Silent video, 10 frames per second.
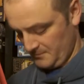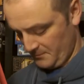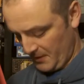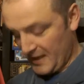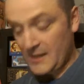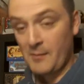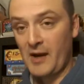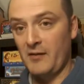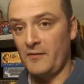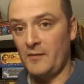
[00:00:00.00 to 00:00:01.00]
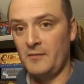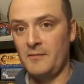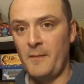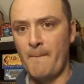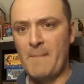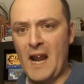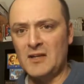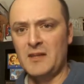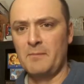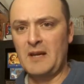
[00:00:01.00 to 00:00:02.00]
Bang your microphone. Bang
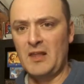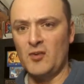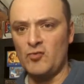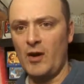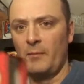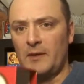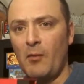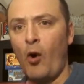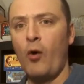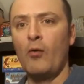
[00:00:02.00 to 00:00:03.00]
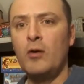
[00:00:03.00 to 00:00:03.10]
to the beat of the drum. Come on.